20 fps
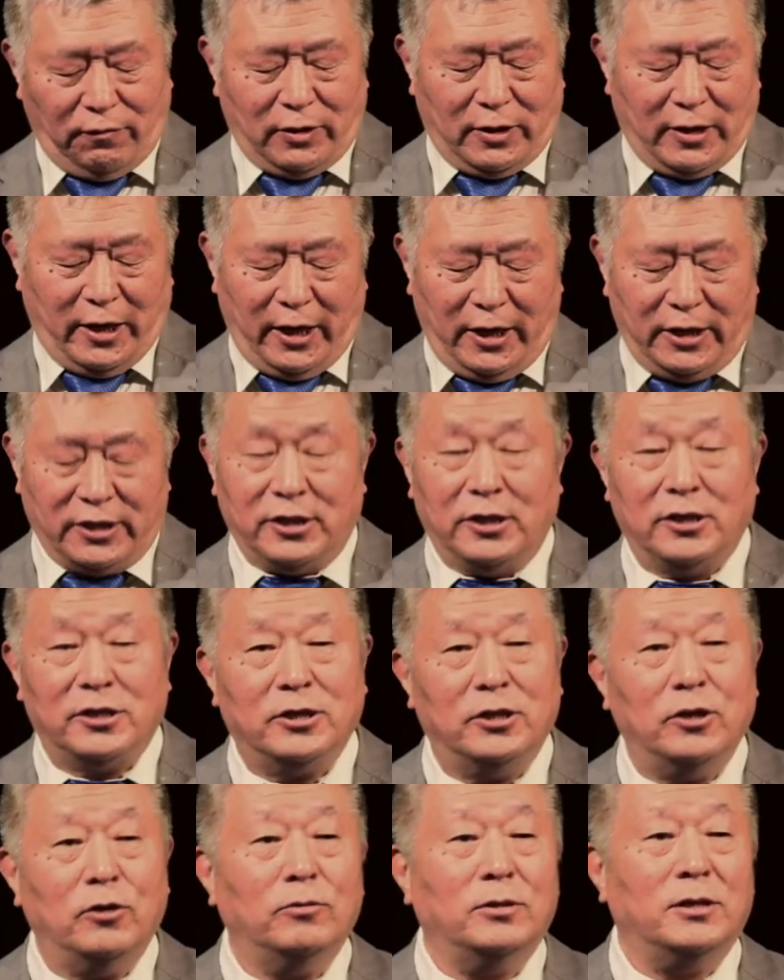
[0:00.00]
for the Asian
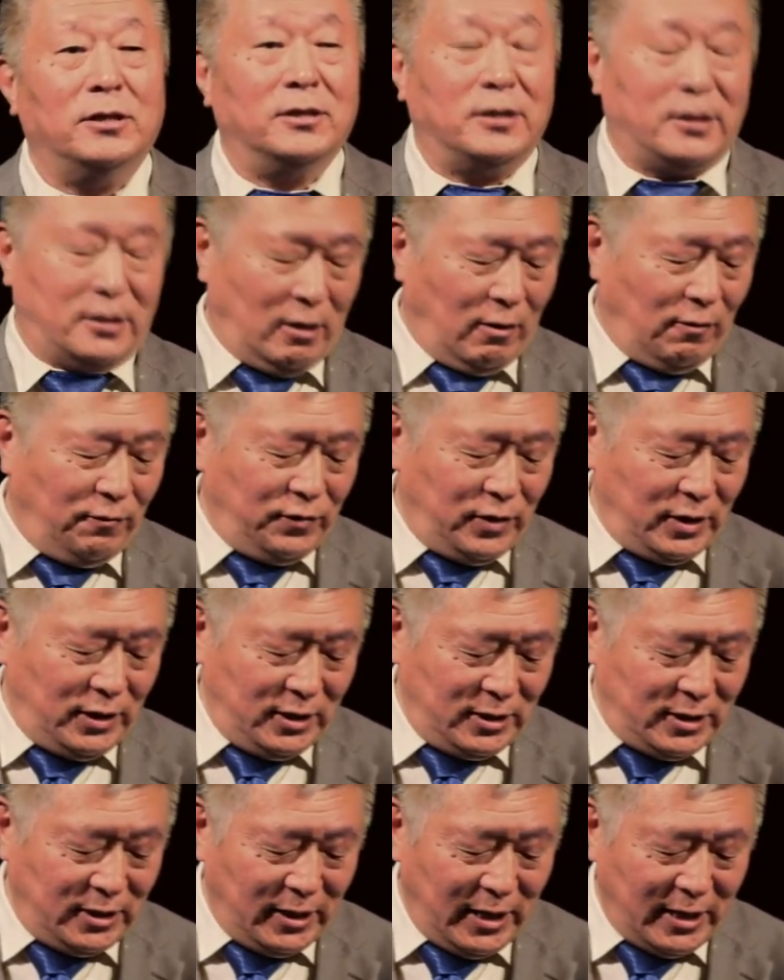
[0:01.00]
students of the
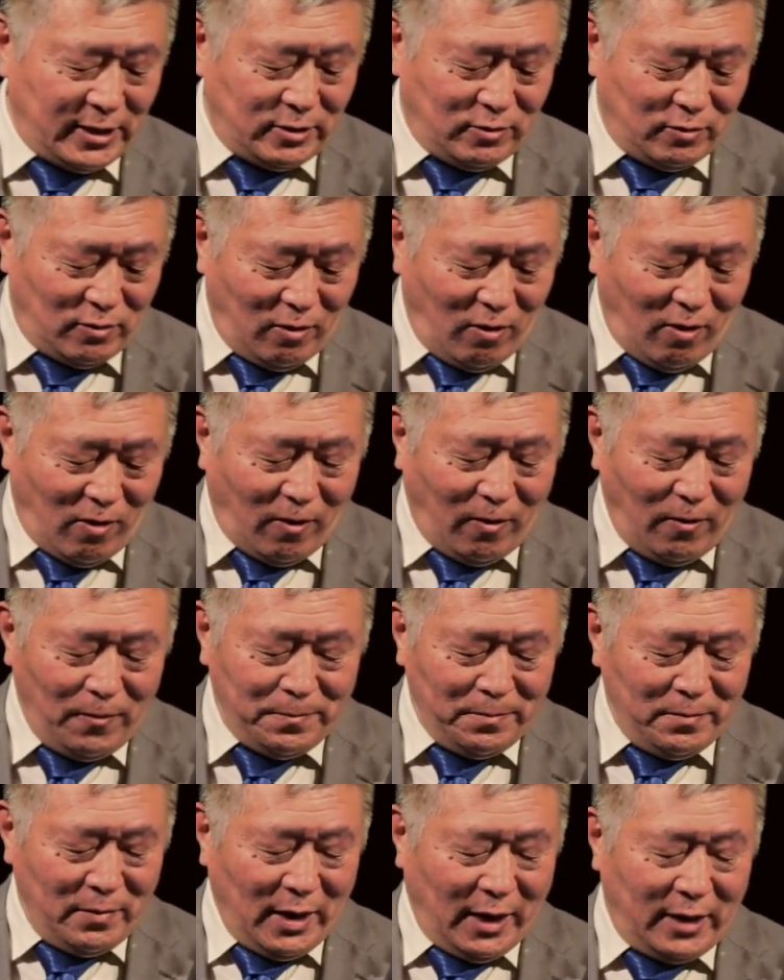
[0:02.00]
international law
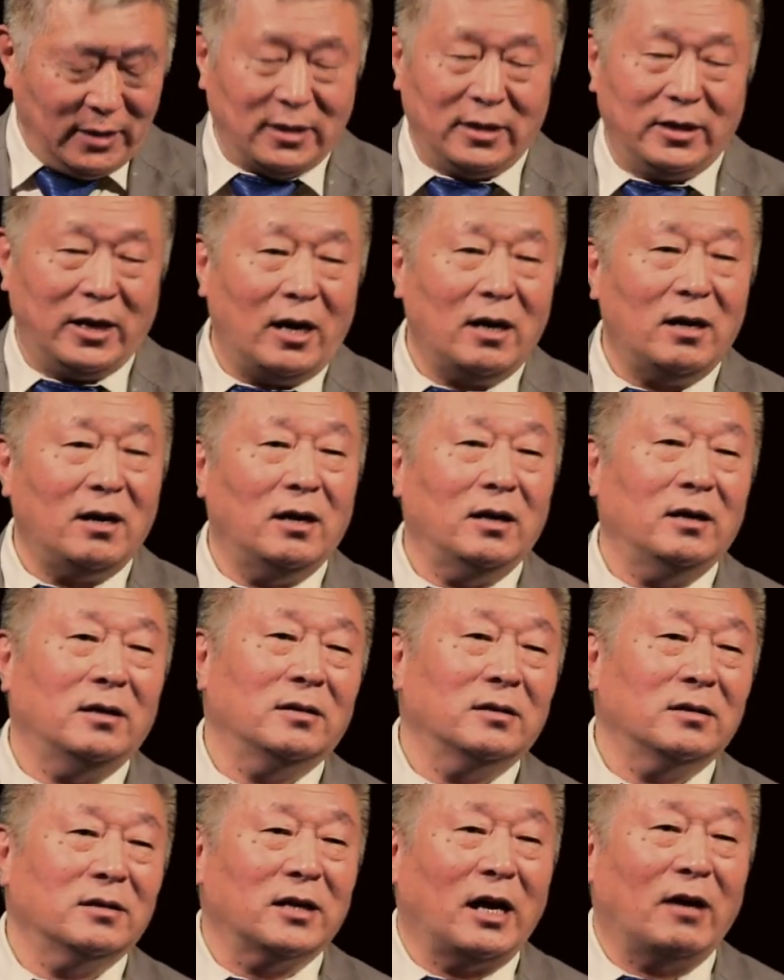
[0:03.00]
and
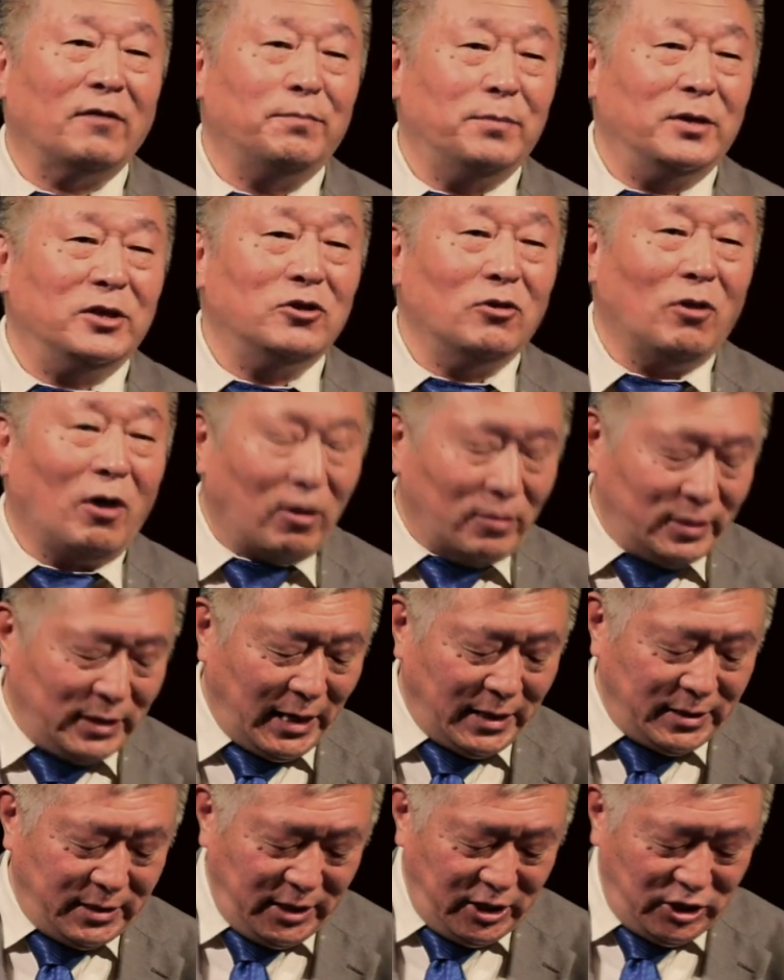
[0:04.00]
non-governmental
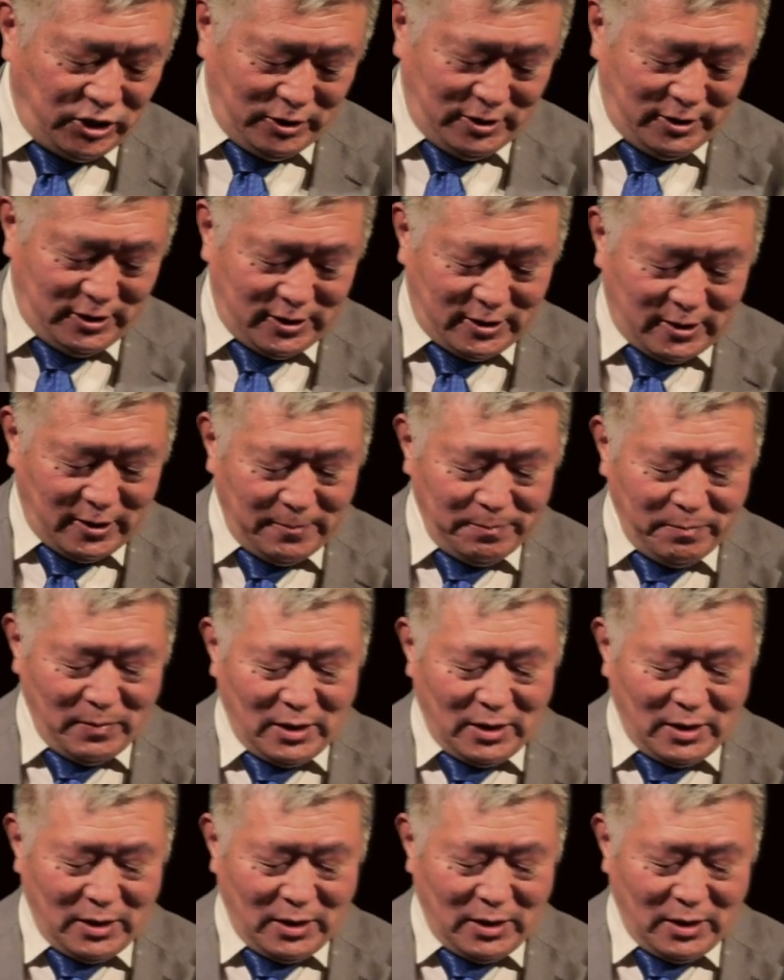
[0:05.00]
organizations